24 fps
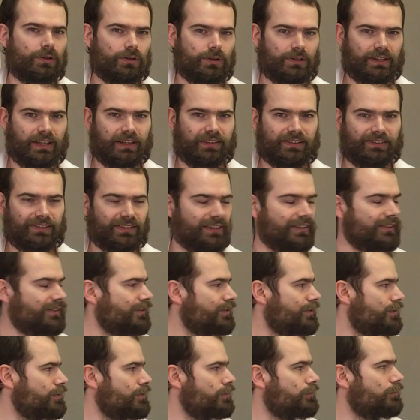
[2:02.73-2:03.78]
your taxes,
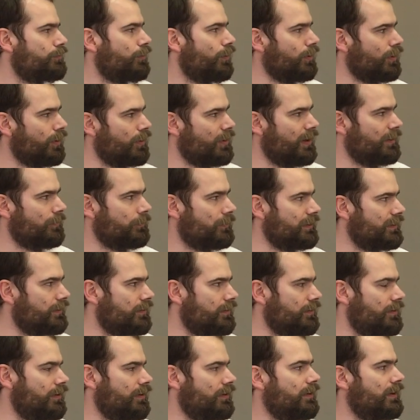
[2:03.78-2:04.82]
to follow up with
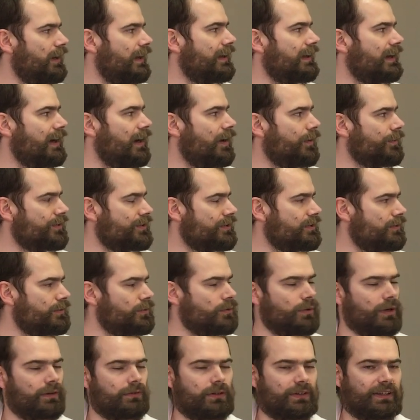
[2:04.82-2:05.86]
your accountant,
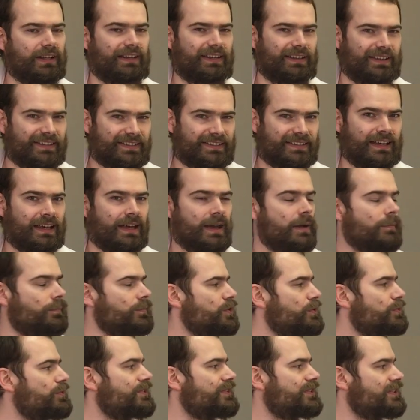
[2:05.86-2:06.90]
whoever that is,
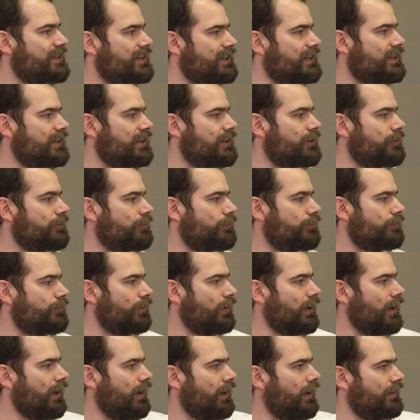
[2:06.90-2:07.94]
to see if
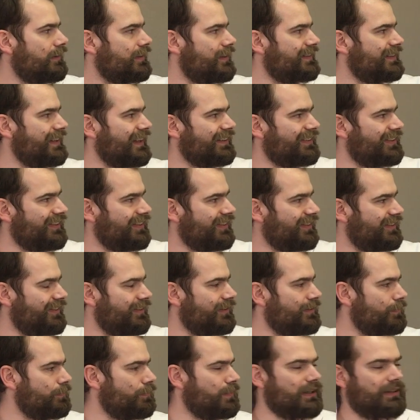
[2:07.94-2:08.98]
the taxes
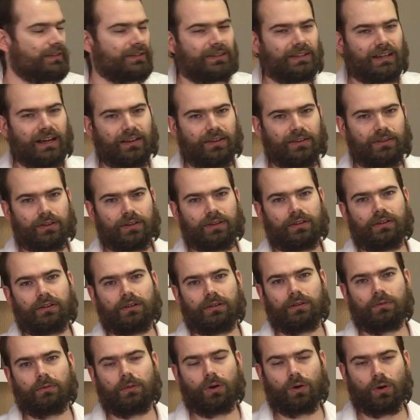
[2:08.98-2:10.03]
is being done the
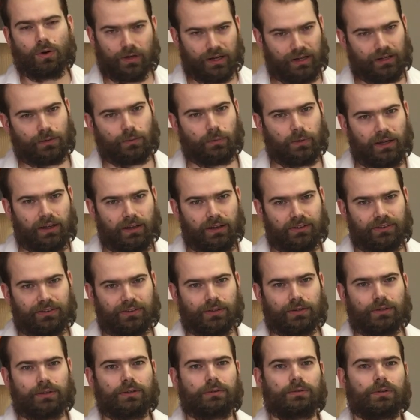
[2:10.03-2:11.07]
correct way,
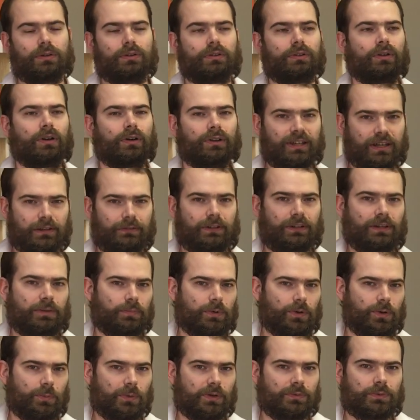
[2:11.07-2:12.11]
so you will not have any
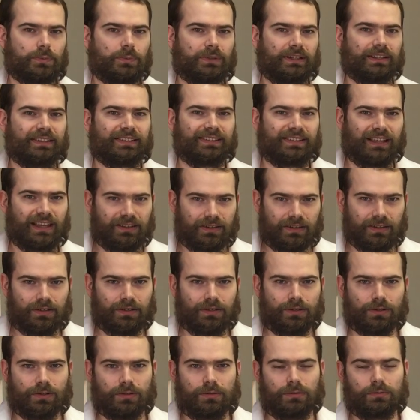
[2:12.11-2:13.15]
problems with extending
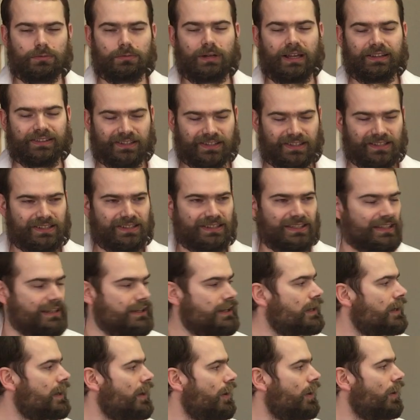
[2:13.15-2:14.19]
your residency,
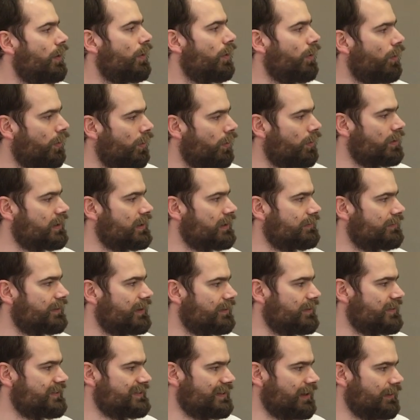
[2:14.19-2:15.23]
or if
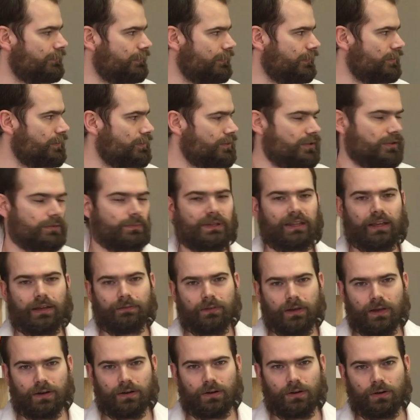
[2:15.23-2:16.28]
there is something you should be
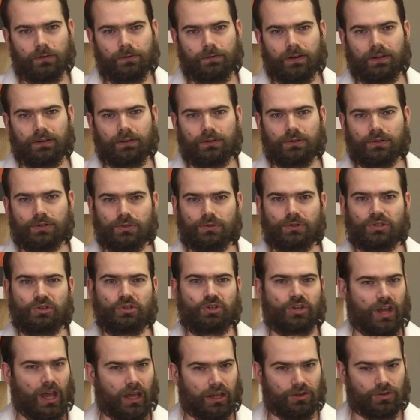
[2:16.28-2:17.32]
aware of and you should
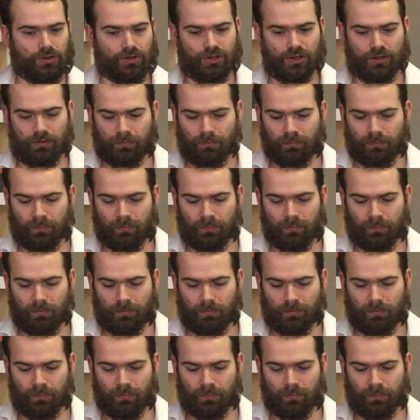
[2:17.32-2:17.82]
change.